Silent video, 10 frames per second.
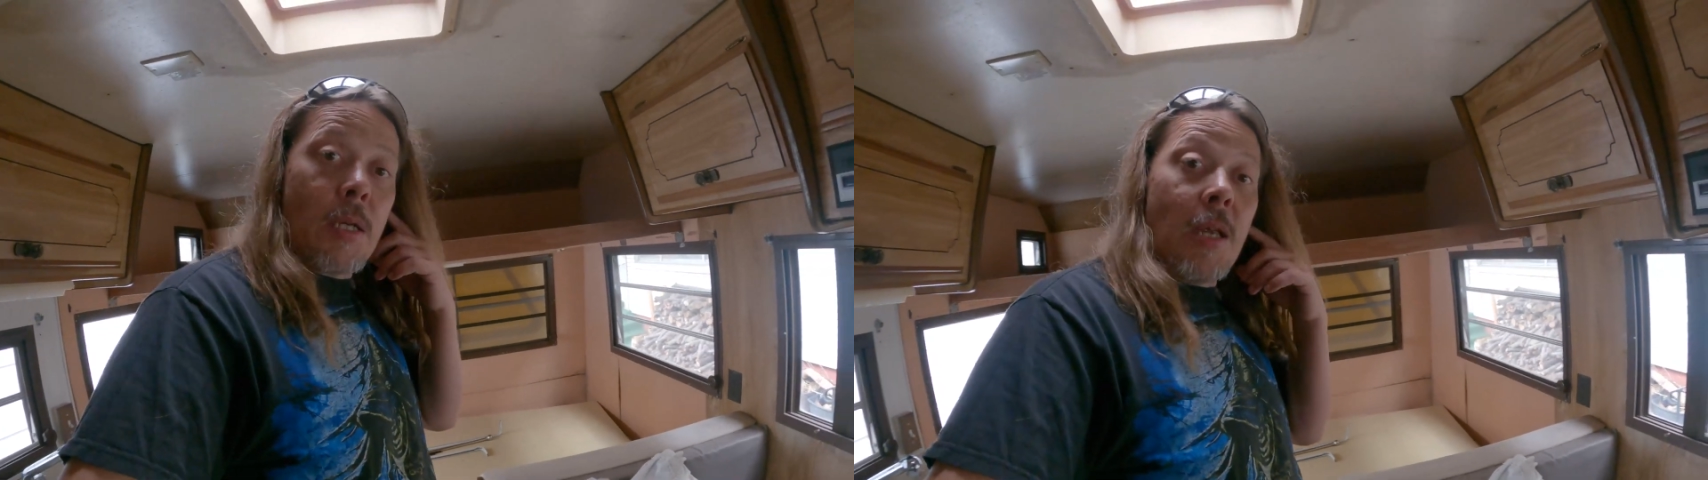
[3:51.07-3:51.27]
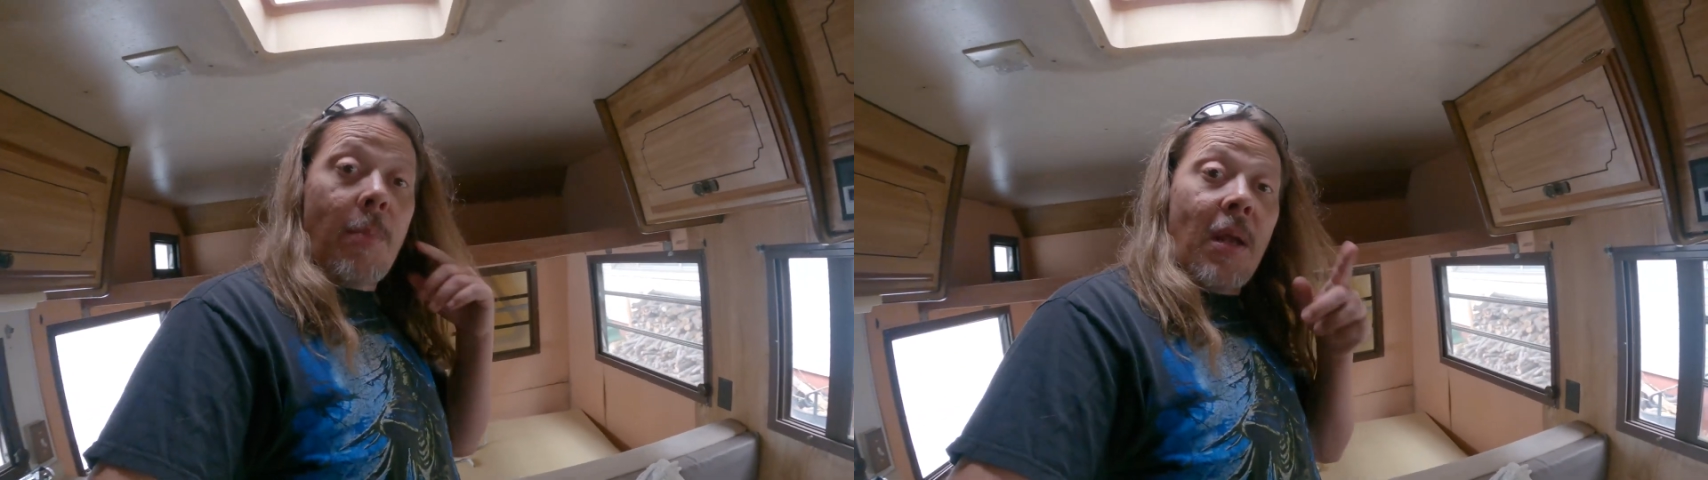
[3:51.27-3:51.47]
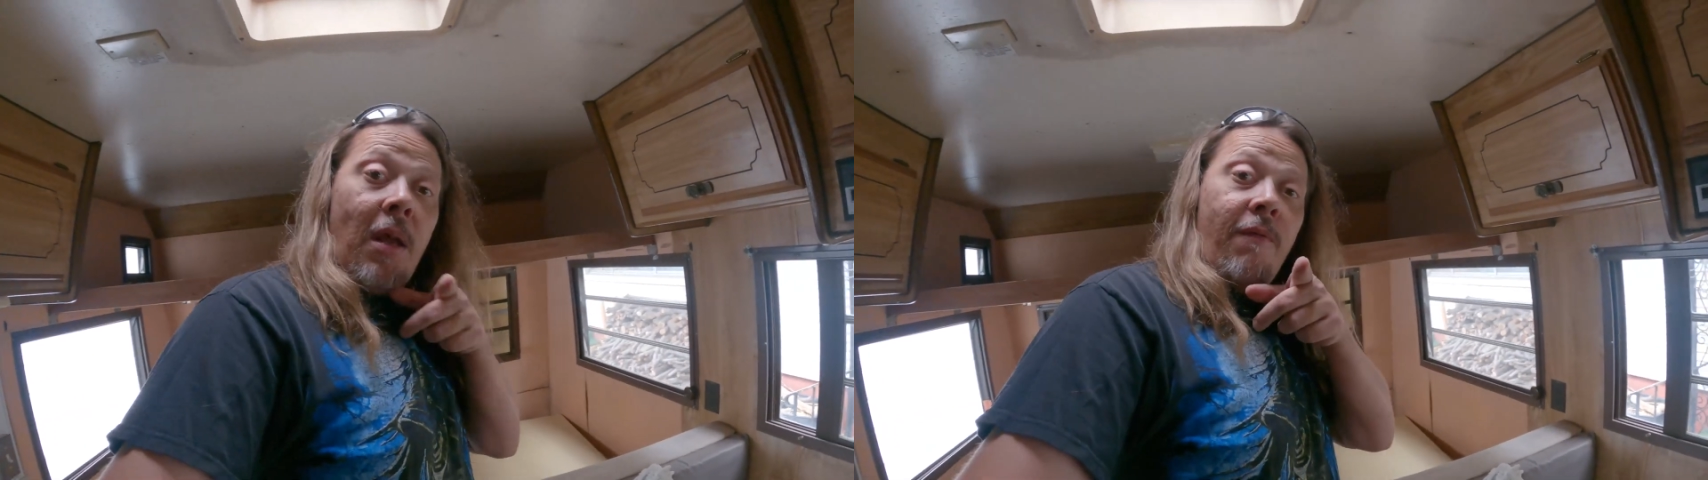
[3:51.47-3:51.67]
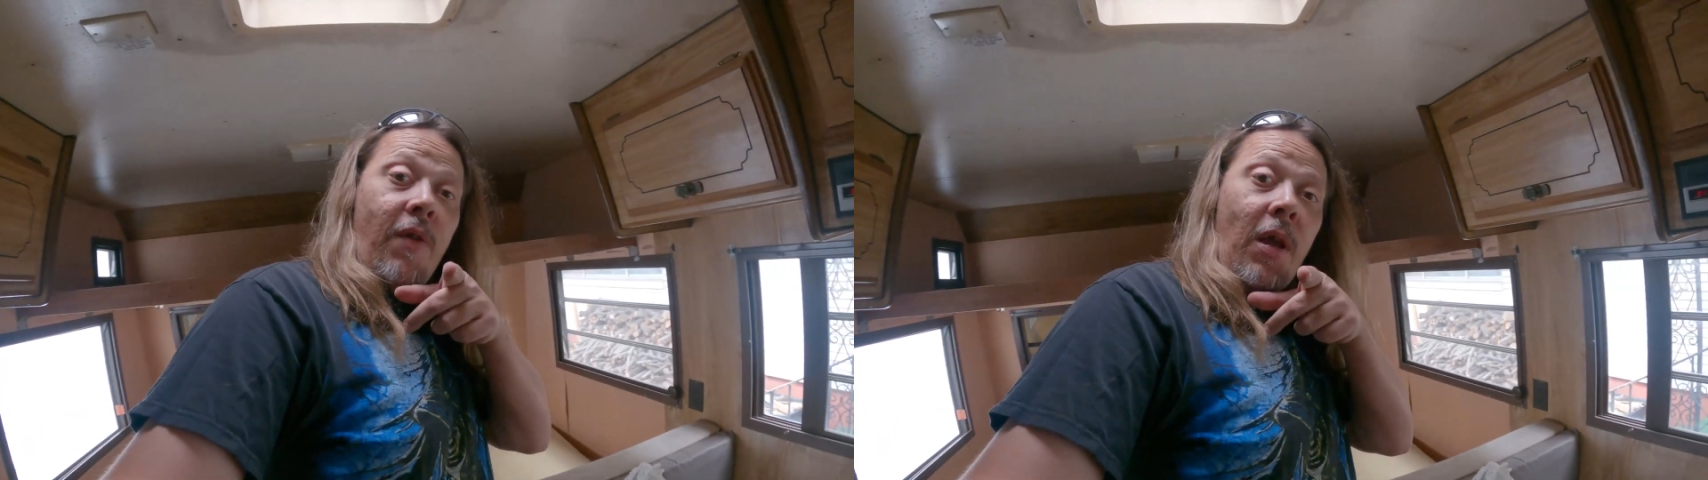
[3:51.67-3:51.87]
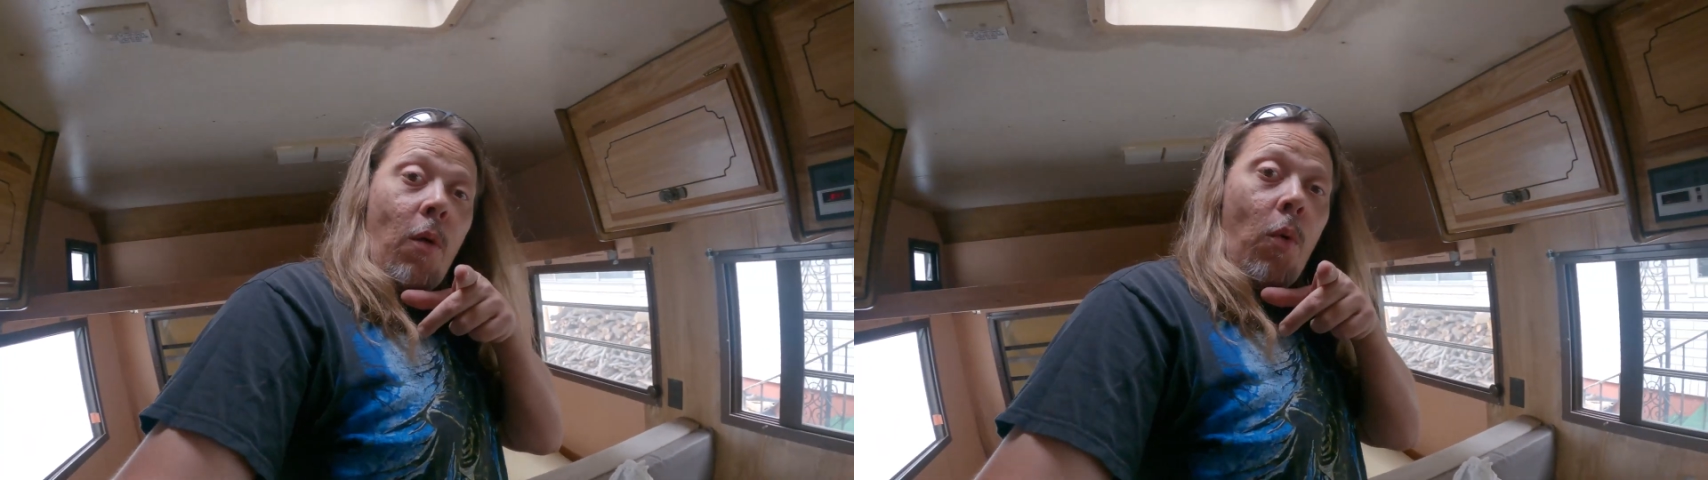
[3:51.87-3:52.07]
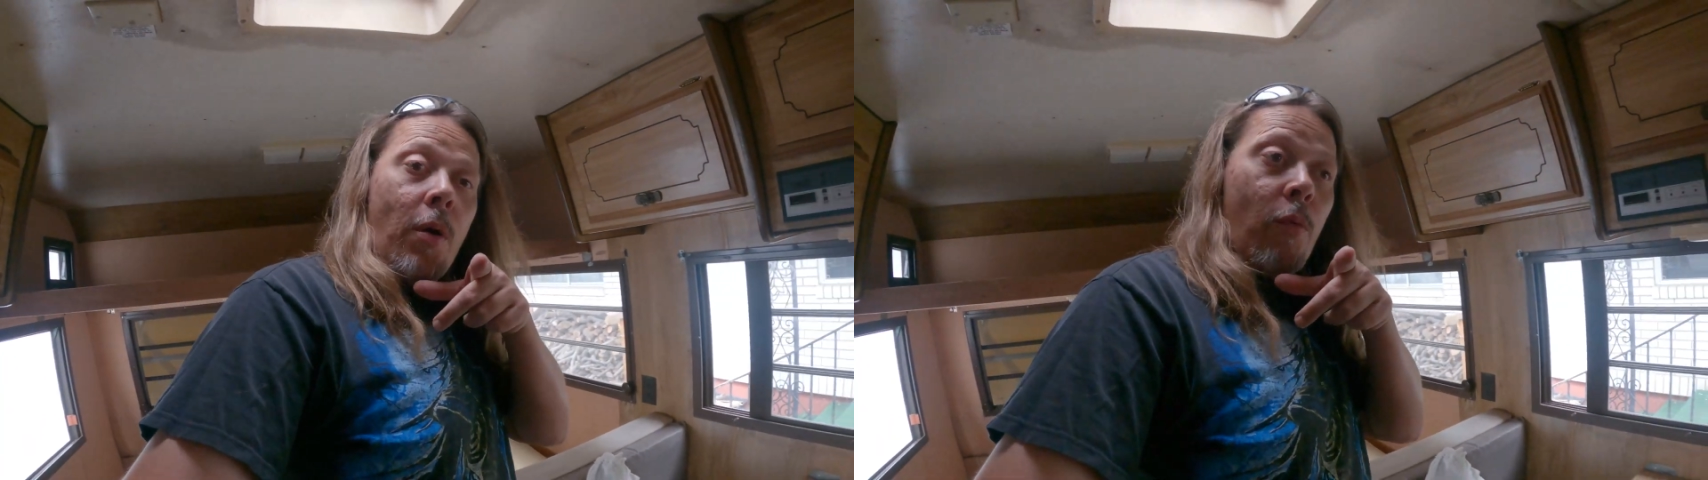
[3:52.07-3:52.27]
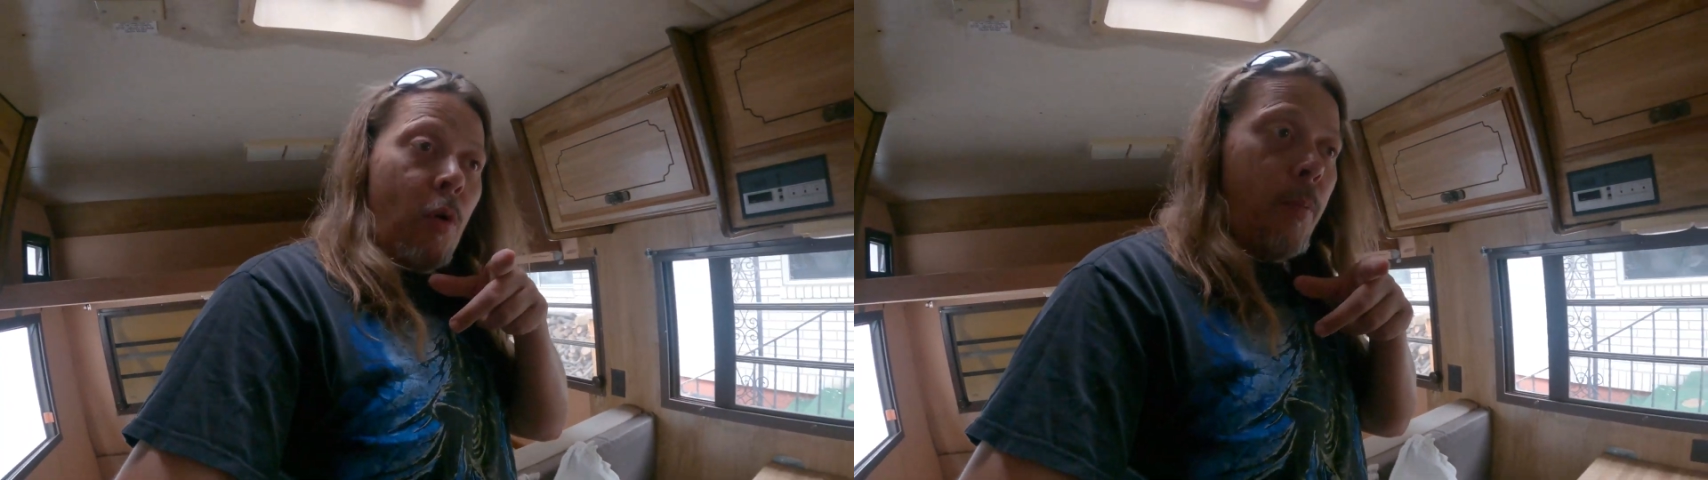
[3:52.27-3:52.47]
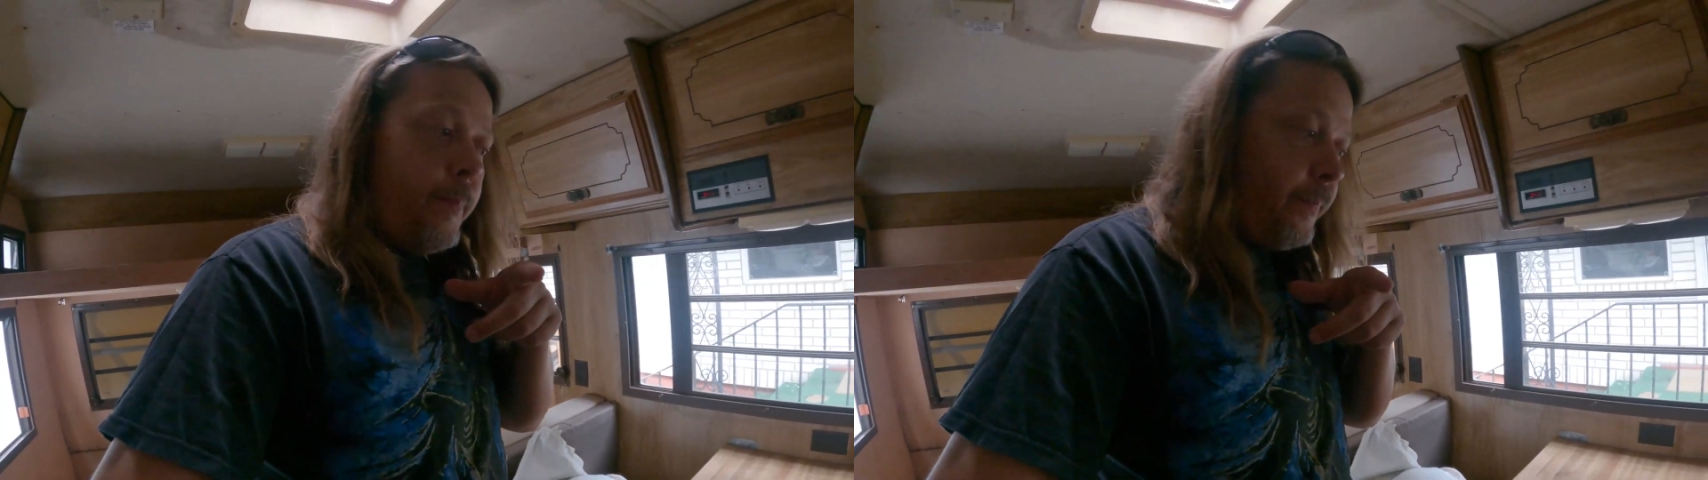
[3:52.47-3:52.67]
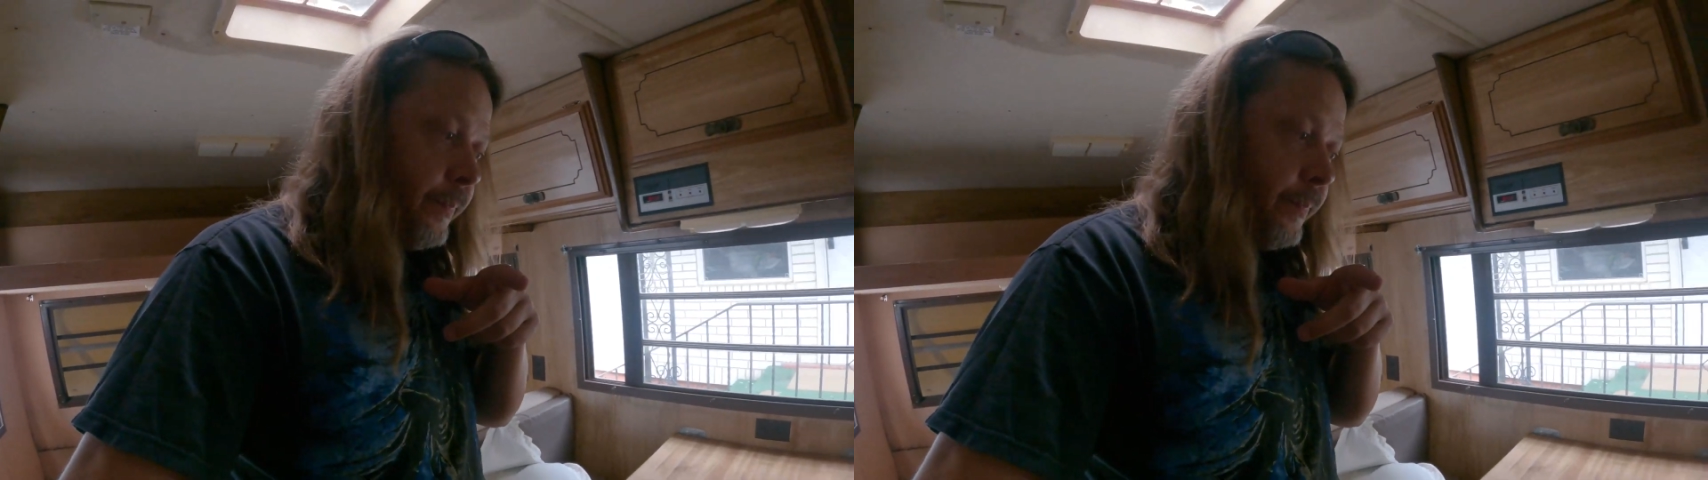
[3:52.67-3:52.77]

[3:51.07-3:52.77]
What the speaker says: Except I did forget one room.